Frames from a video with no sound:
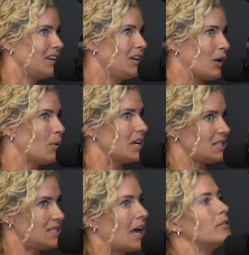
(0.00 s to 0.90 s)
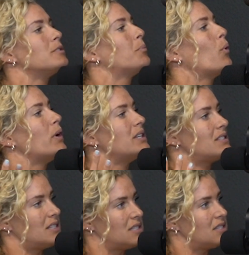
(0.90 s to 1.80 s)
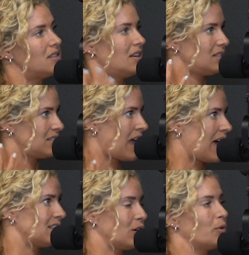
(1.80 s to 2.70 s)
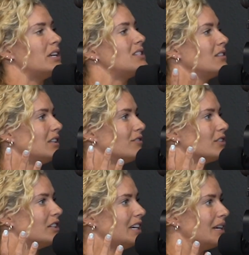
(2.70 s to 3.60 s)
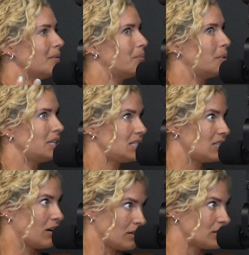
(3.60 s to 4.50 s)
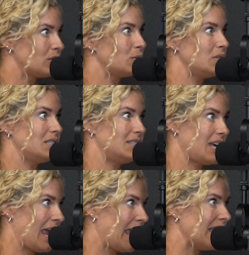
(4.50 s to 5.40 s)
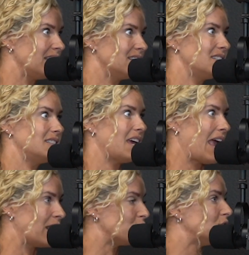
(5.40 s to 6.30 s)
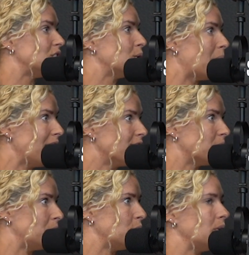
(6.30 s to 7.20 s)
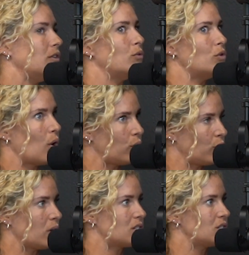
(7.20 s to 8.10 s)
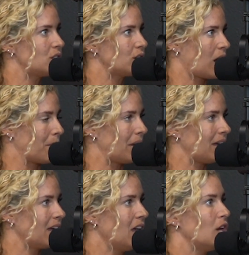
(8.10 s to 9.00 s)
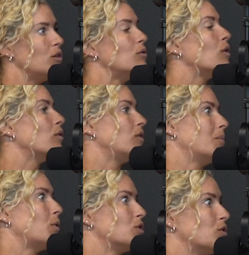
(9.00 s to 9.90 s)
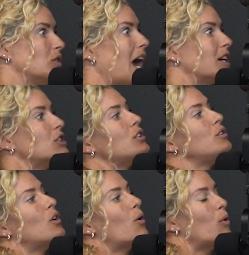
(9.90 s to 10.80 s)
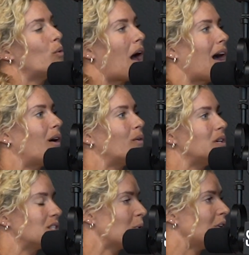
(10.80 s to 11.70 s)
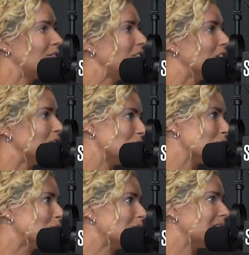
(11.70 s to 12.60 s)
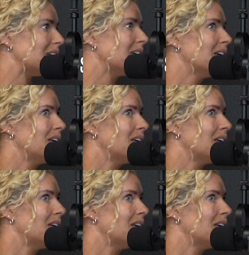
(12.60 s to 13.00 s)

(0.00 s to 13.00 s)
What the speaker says: You know, it sounds poised, it has a great delivery, but it also takes energy away from you. You know the questions are coming, you know the emotional reaction, you know how it's going to feel internally,